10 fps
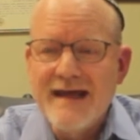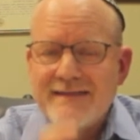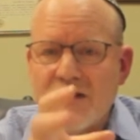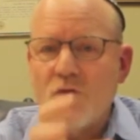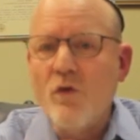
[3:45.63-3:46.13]

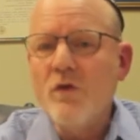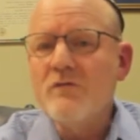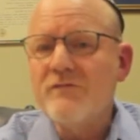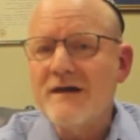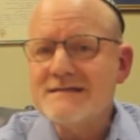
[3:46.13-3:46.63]
That all
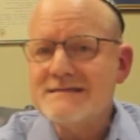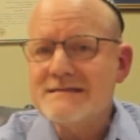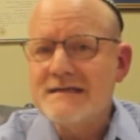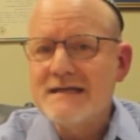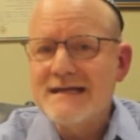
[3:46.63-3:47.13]
of
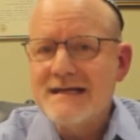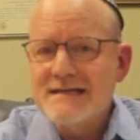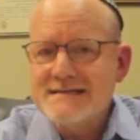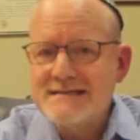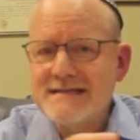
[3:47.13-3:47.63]
us
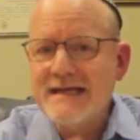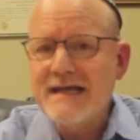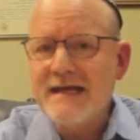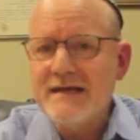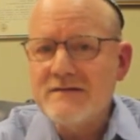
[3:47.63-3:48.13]

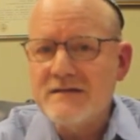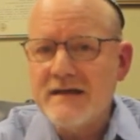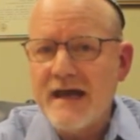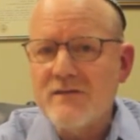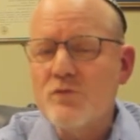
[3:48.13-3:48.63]
singing
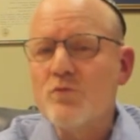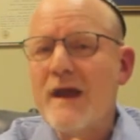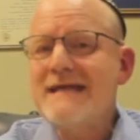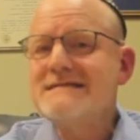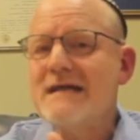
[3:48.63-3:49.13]
together,
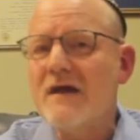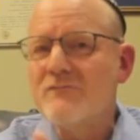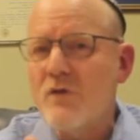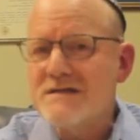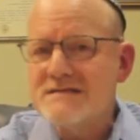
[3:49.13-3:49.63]
raising our
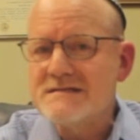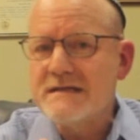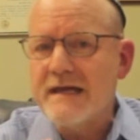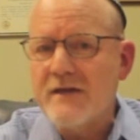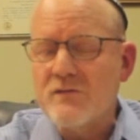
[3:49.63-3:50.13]
voices
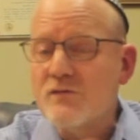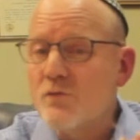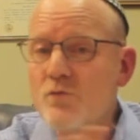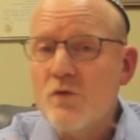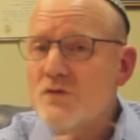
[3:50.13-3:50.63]
together, the
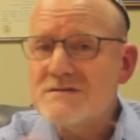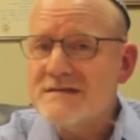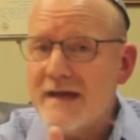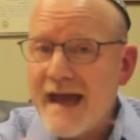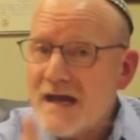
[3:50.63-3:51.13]

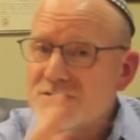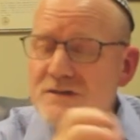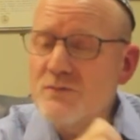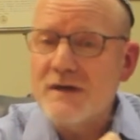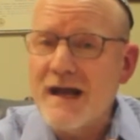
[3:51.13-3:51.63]
words
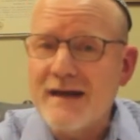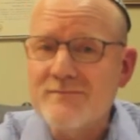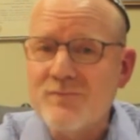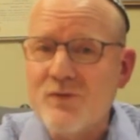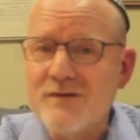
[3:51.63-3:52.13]
actually were not
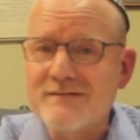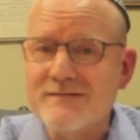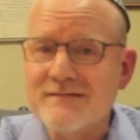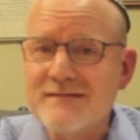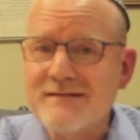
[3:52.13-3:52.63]

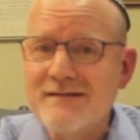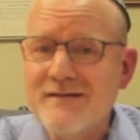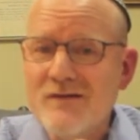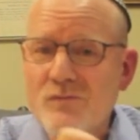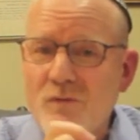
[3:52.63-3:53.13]
important.
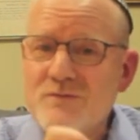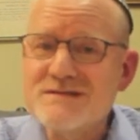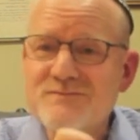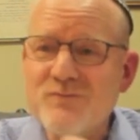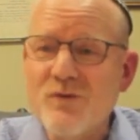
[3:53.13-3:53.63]
What was
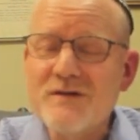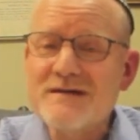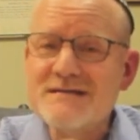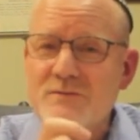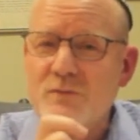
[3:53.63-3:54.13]

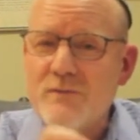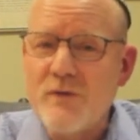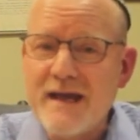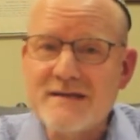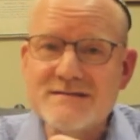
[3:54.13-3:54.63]
important is that we
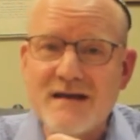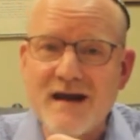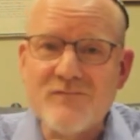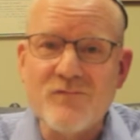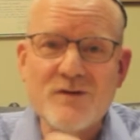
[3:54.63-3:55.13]
raised
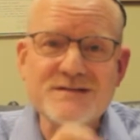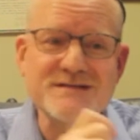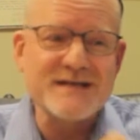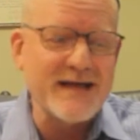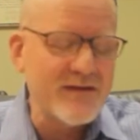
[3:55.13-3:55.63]
our voices
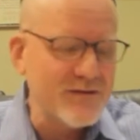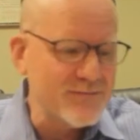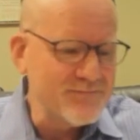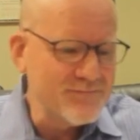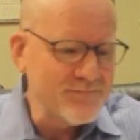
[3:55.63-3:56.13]
together.
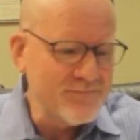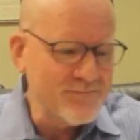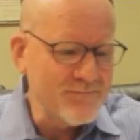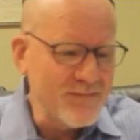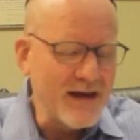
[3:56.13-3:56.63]

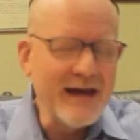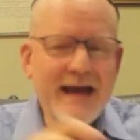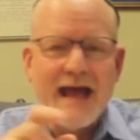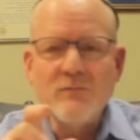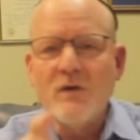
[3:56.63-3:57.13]

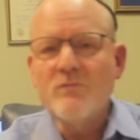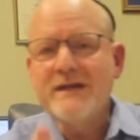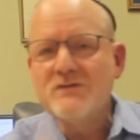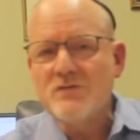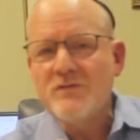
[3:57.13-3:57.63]
And when we
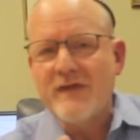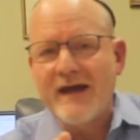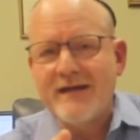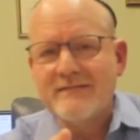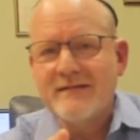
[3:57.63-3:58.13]
do
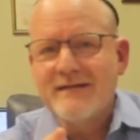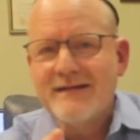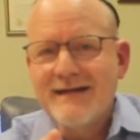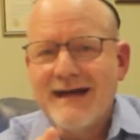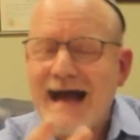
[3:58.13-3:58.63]
that,
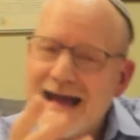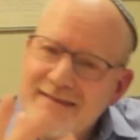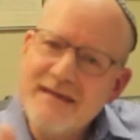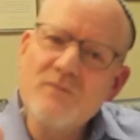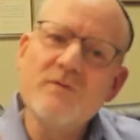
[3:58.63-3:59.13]
I
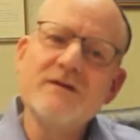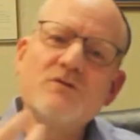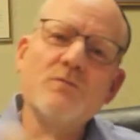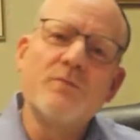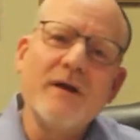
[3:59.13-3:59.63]
think we
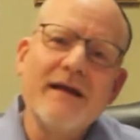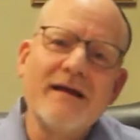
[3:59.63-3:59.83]
do bring